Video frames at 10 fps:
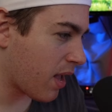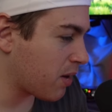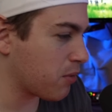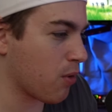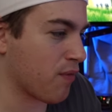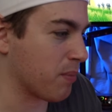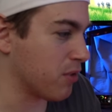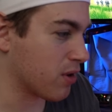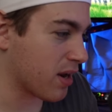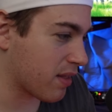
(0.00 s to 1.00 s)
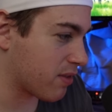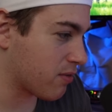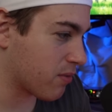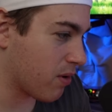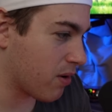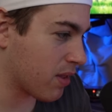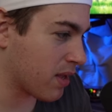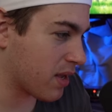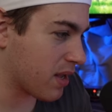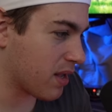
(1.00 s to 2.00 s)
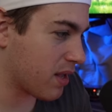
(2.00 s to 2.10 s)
don't know if I'm looking at this wrong. Like,